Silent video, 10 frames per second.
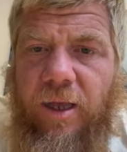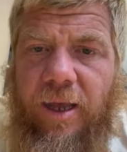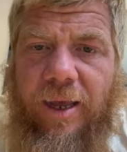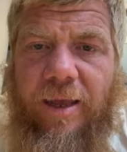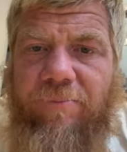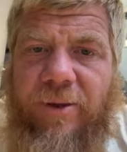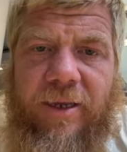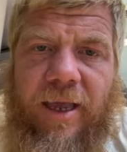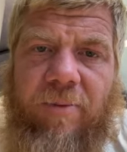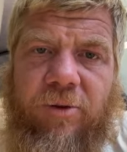and
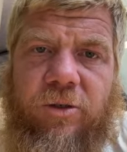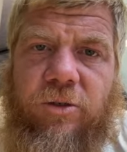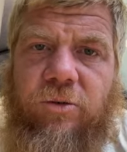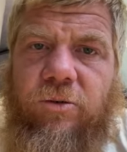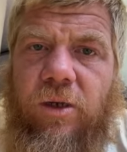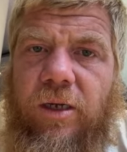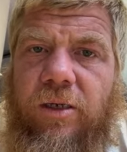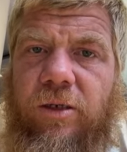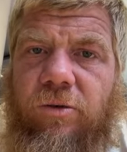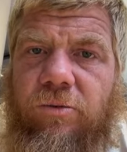being able to,
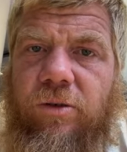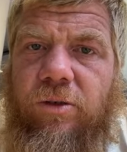you know,